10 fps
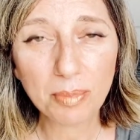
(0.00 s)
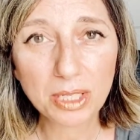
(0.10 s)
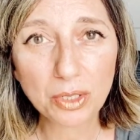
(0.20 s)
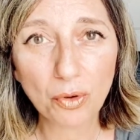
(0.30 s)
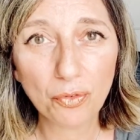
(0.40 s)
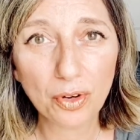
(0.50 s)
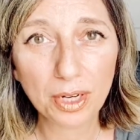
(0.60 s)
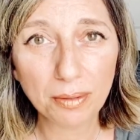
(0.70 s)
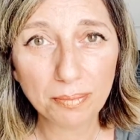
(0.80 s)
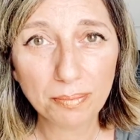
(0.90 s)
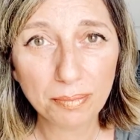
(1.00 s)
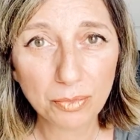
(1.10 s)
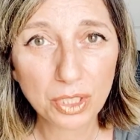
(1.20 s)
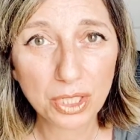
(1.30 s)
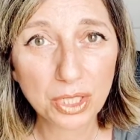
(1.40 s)
softly,
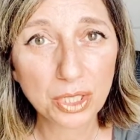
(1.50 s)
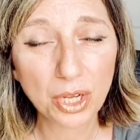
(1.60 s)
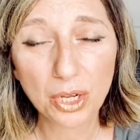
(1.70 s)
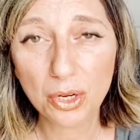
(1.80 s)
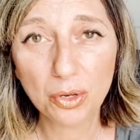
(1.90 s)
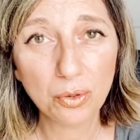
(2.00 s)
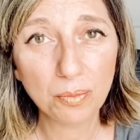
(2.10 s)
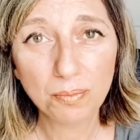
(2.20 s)
which is so